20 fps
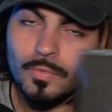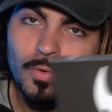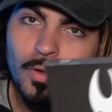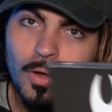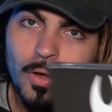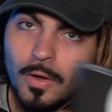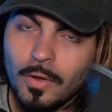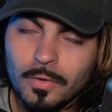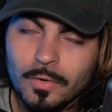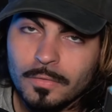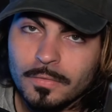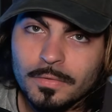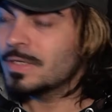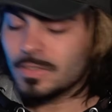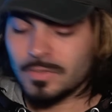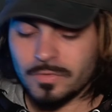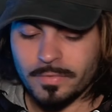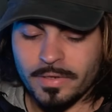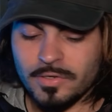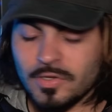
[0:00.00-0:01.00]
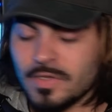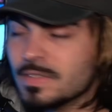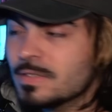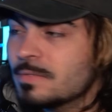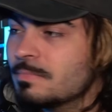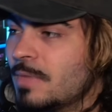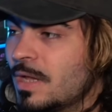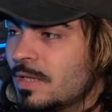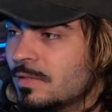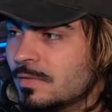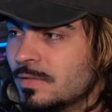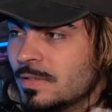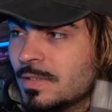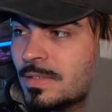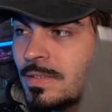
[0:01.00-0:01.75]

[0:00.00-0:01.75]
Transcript: color, so I just made this